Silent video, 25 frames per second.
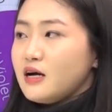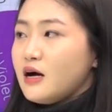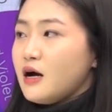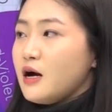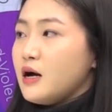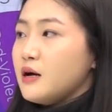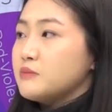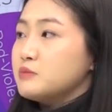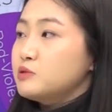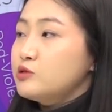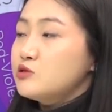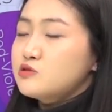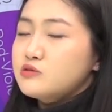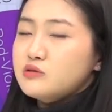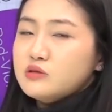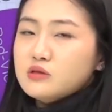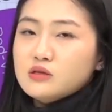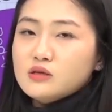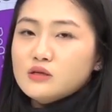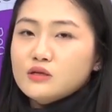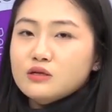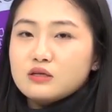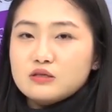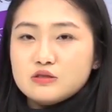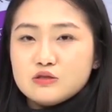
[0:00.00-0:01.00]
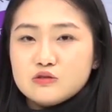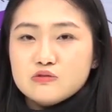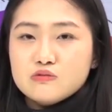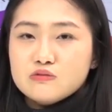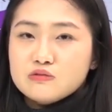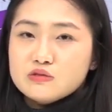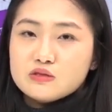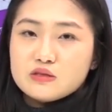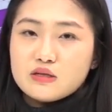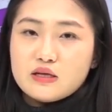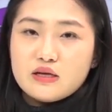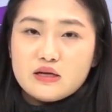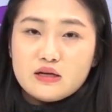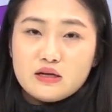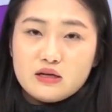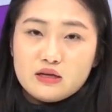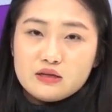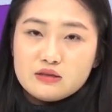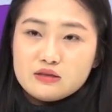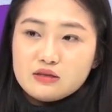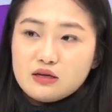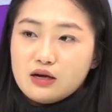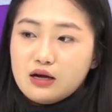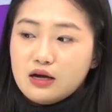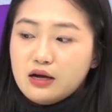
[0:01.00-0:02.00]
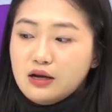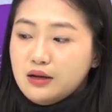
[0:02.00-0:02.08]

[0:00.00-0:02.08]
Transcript: usually used in